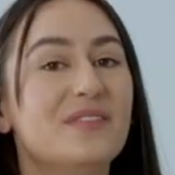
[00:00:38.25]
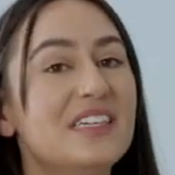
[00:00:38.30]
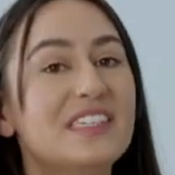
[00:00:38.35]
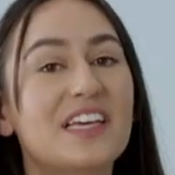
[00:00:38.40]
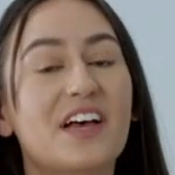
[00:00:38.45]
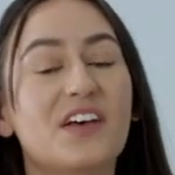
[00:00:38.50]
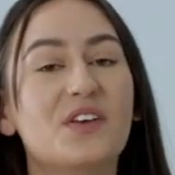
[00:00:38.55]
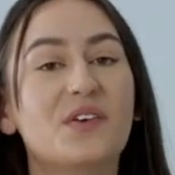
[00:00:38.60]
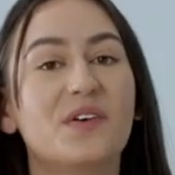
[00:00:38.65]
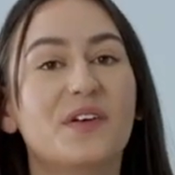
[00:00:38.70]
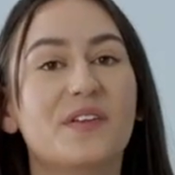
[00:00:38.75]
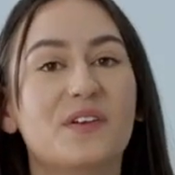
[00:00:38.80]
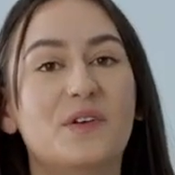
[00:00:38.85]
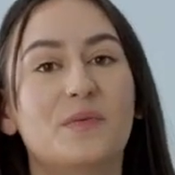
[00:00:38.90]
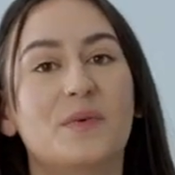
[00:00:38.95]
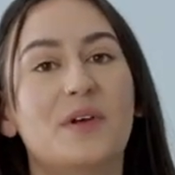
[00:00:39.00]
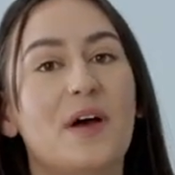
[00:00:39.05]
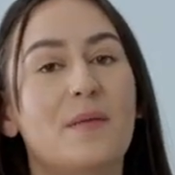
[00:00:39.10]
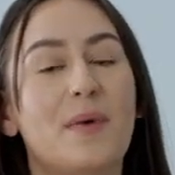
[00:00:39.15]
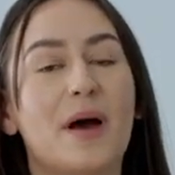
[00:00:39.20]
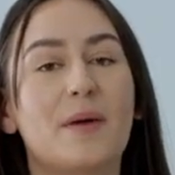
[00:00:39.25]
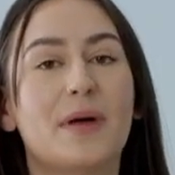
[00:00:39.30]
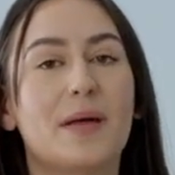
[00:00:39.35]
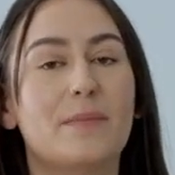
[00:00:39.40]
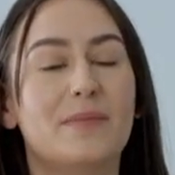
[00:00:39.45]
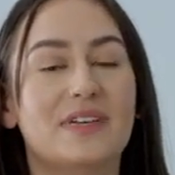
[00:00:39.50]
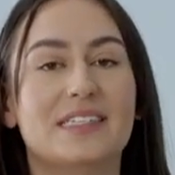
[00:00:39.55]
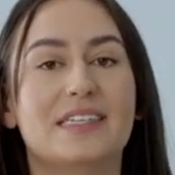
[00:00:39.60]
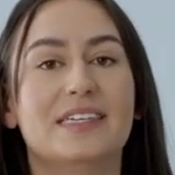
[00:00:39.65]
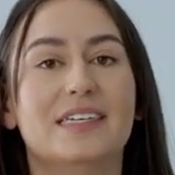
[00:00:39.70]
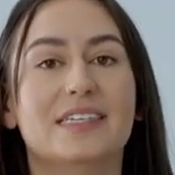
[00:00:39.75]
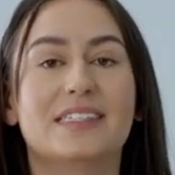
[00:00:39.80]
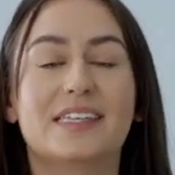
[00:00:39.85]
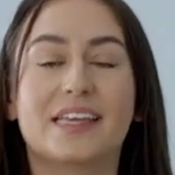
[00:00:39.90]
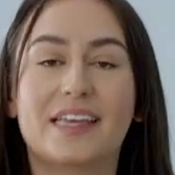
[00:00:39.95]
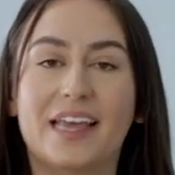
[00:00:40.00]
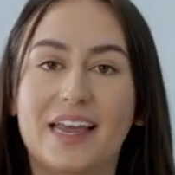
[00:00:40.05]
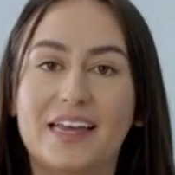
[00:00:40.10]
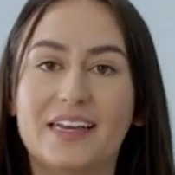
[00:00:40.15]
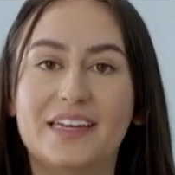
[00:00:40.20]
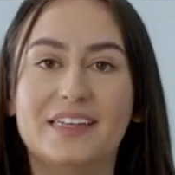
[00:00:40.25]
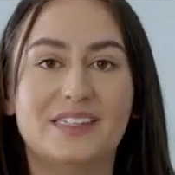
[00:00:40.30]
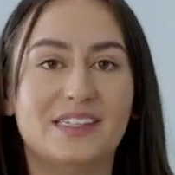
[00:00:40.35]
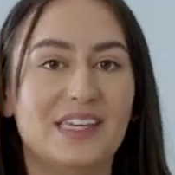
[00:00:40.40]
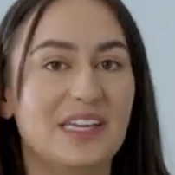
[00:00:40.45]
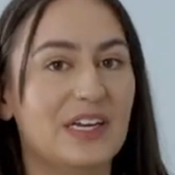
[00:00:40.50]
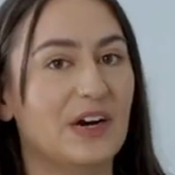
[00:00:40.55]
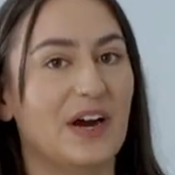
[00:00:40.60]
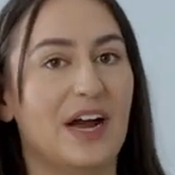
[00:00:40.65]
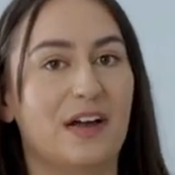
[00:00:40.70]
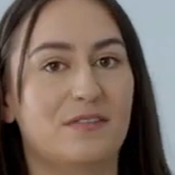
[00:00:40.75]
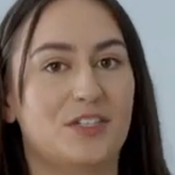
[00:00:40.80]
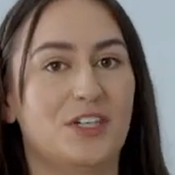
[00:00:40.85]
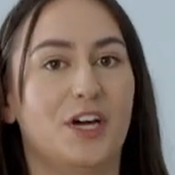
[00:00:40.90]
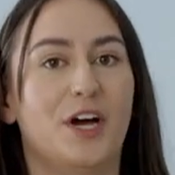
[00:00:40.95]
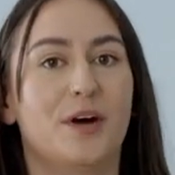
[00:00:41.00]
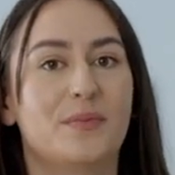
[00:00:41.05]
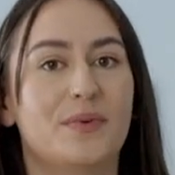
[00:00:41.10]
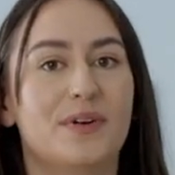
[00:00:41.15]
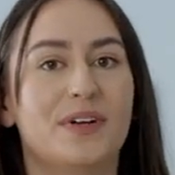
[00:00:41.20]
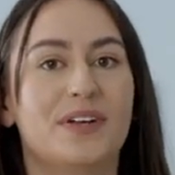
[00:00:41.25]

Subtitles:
me tell you a little bit about my business, KDC Craft Shop.